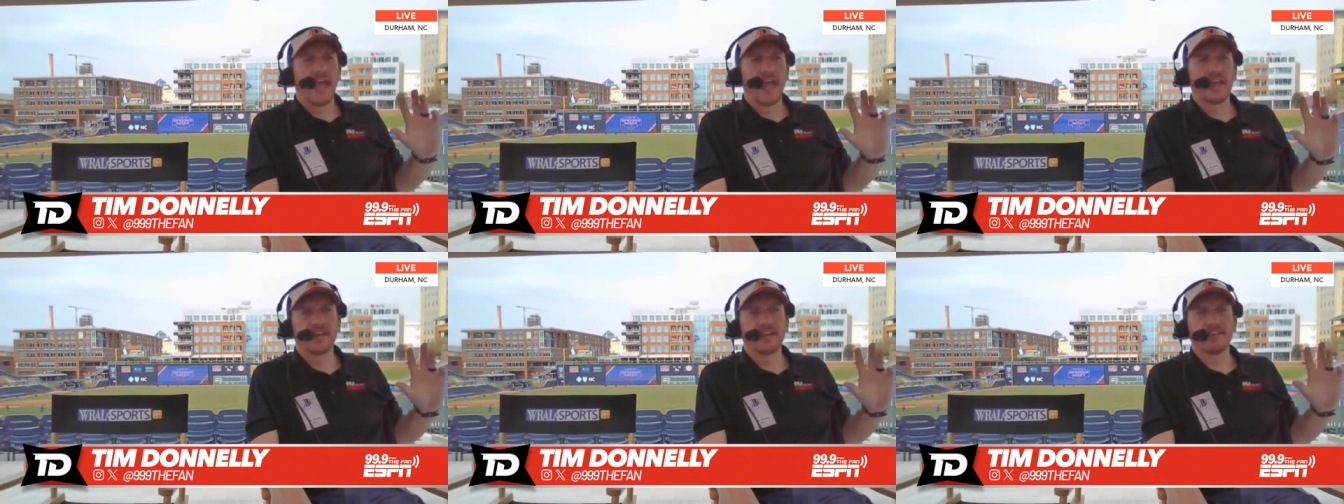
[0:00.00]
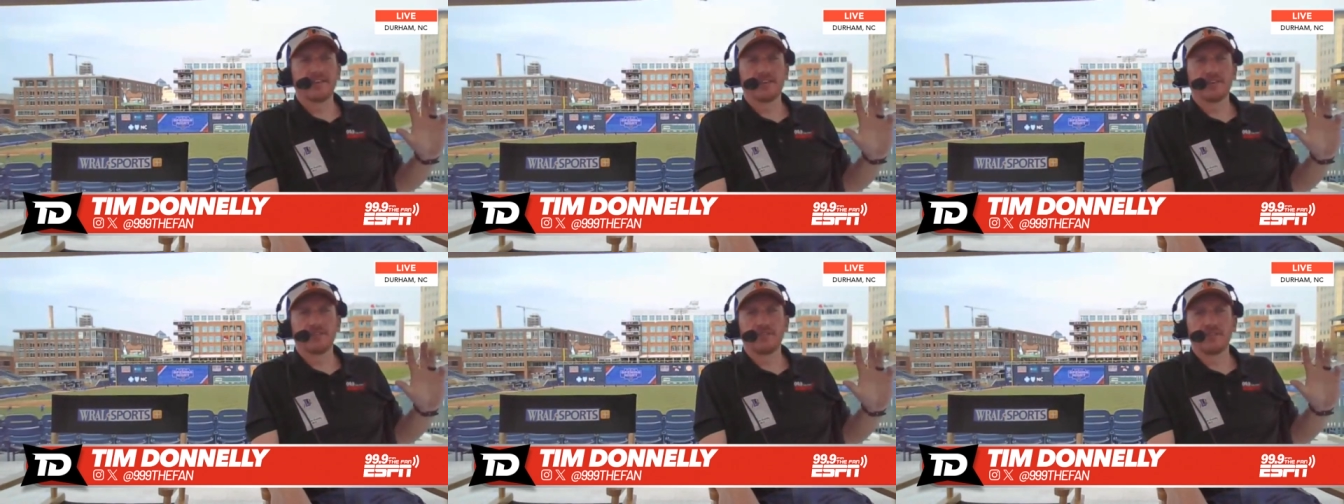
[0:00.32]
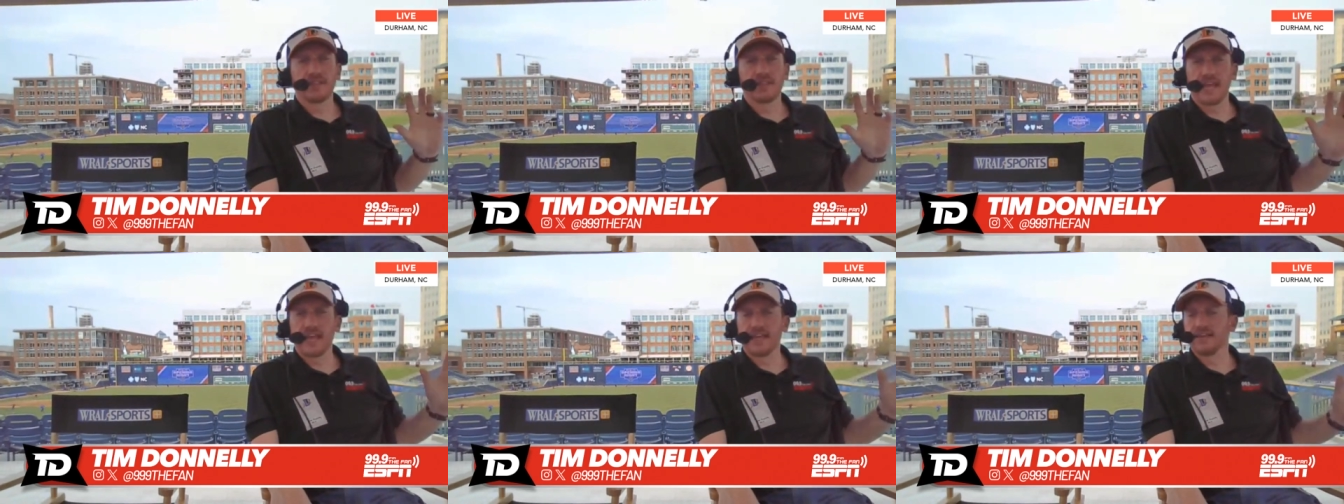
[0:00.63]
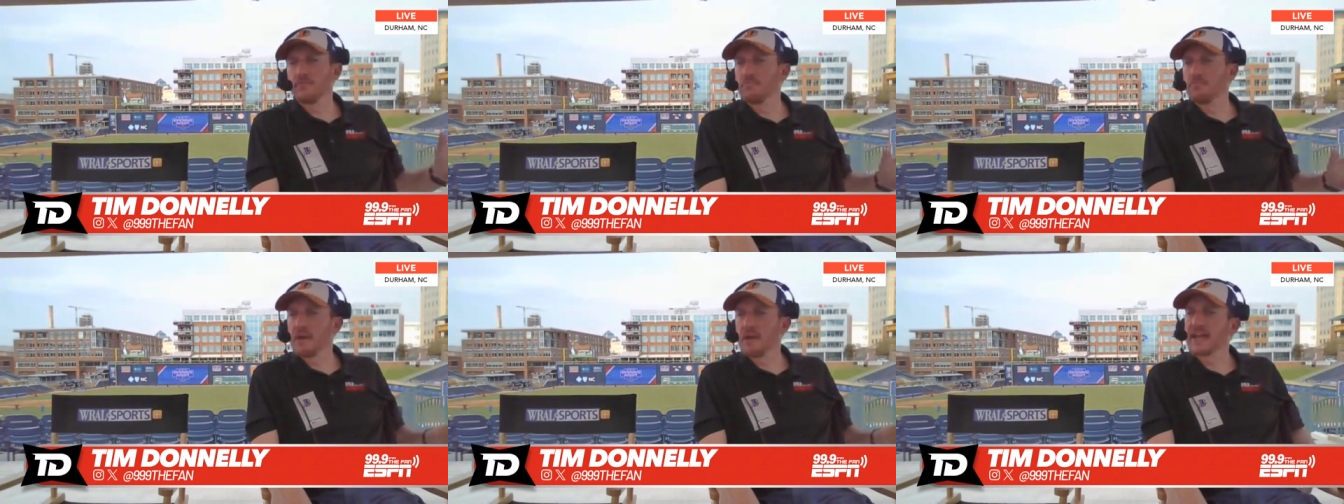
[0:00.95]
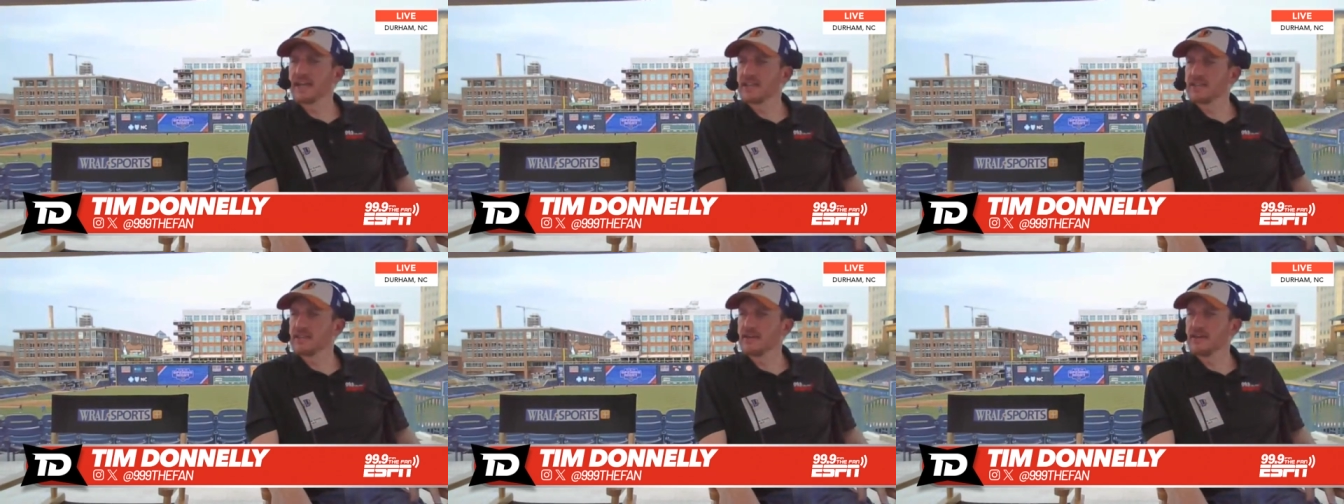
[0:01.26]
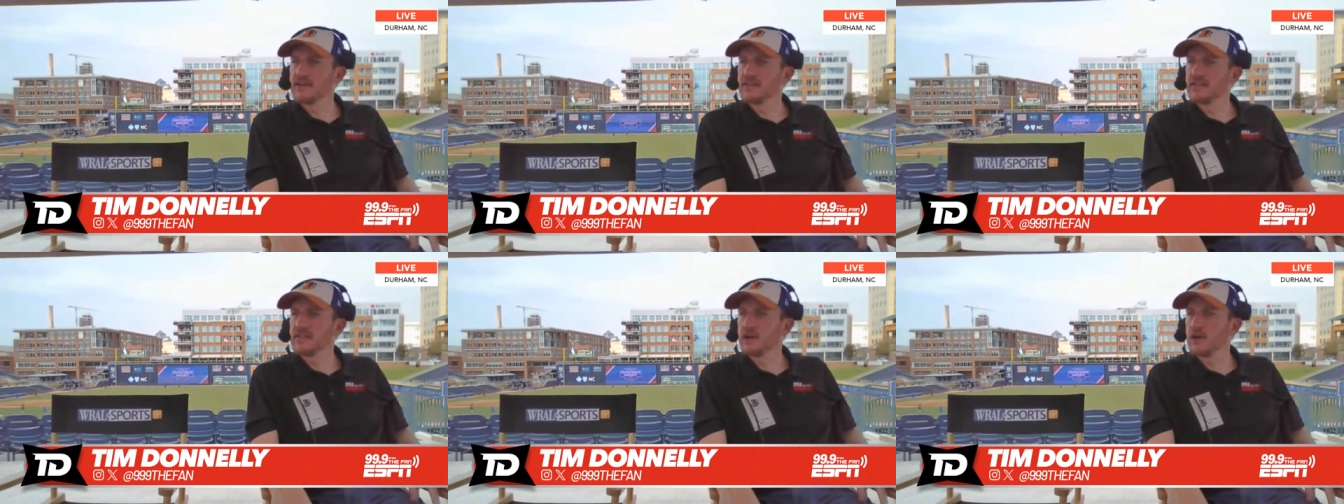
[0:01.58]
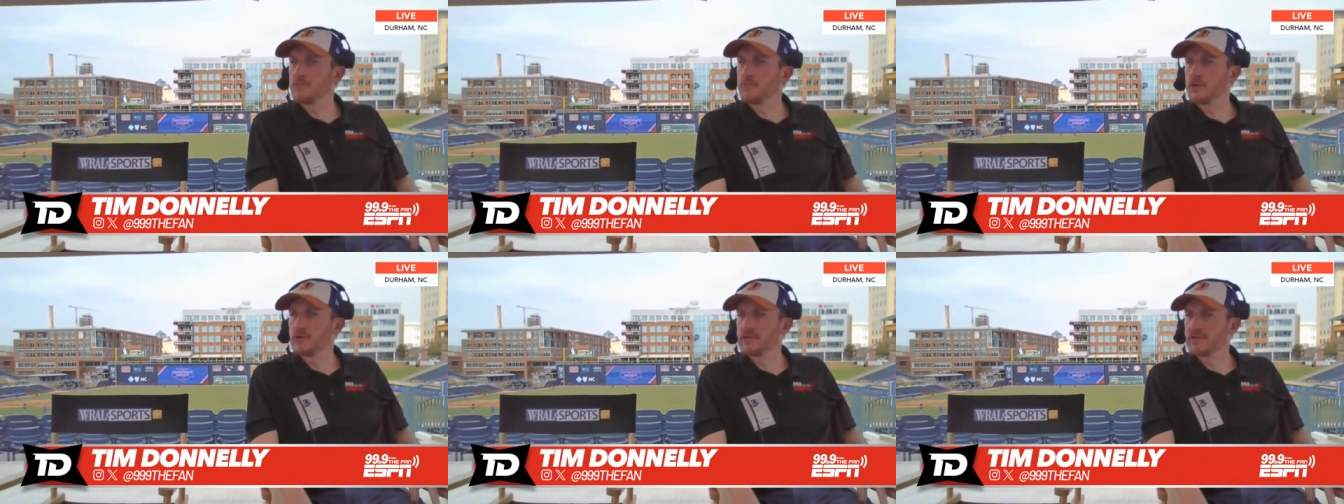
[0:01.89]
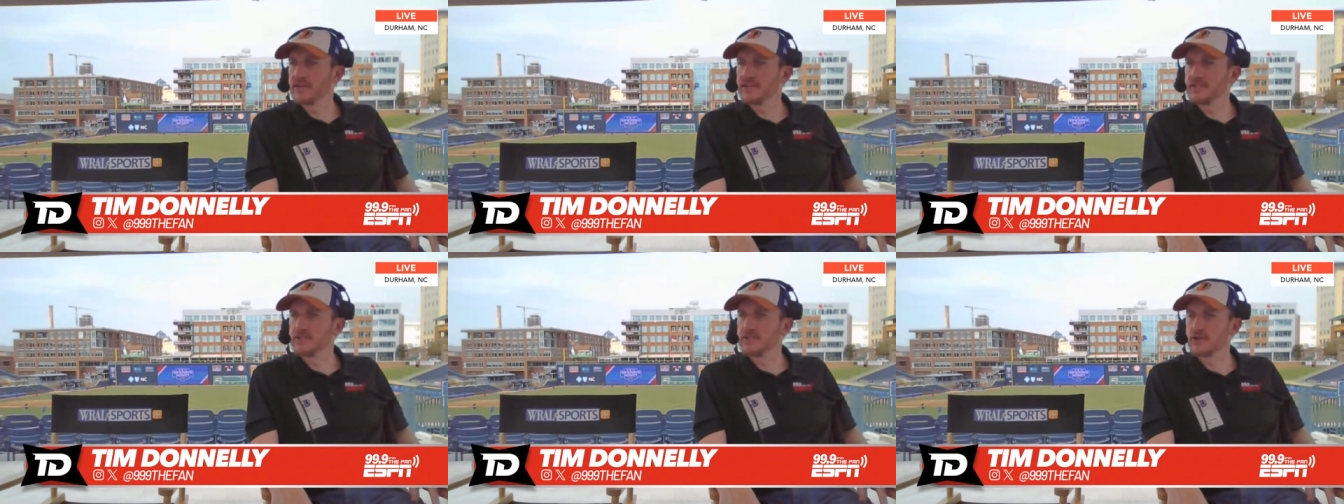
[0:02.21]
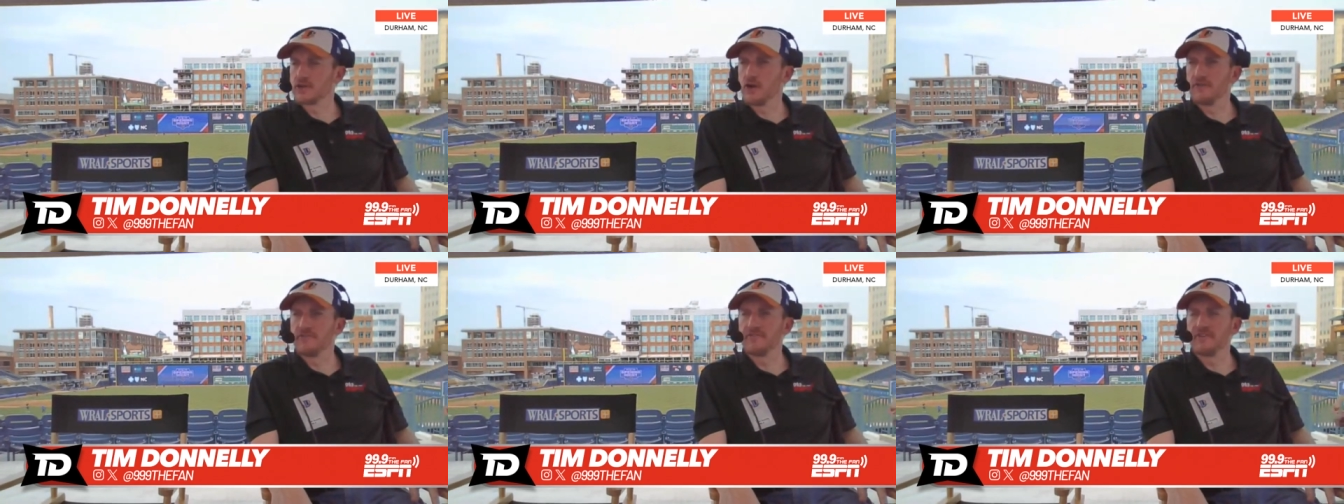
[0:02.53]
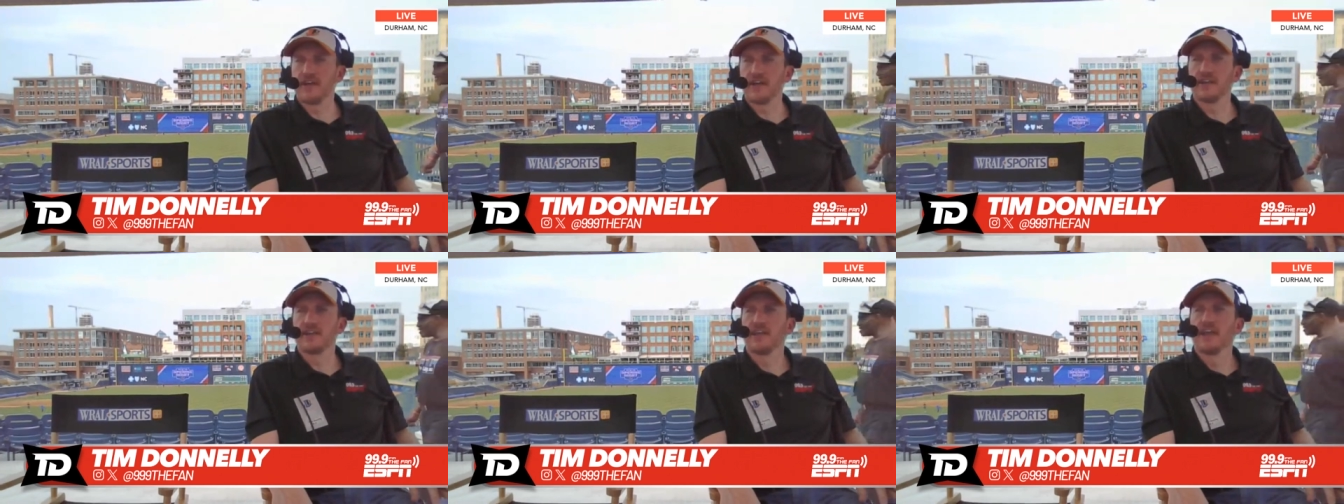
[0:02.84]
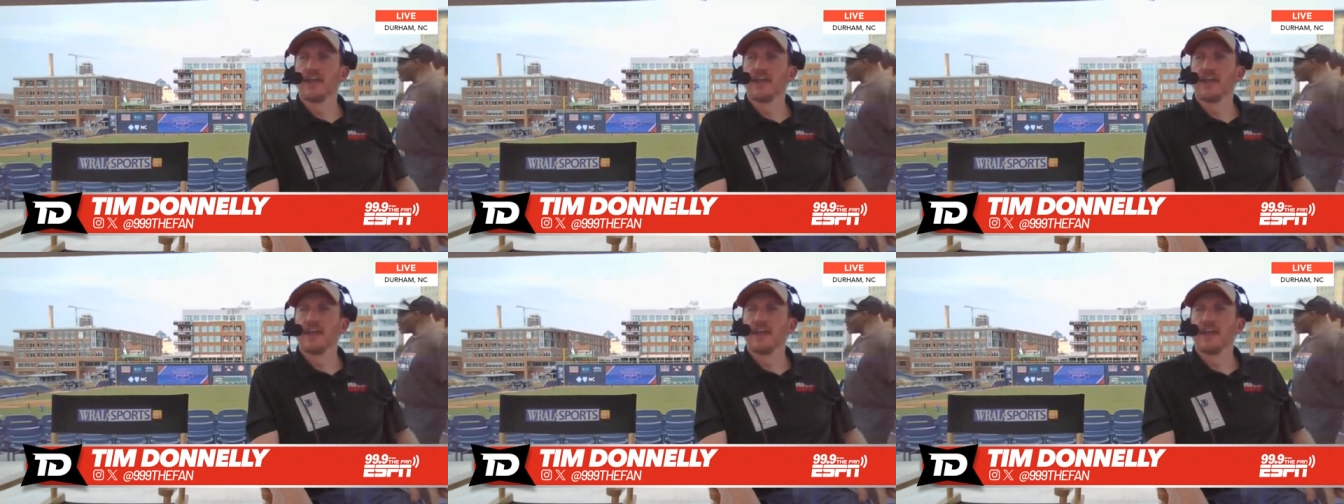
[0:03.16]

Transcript: and landed back at the, the airport that he took off at.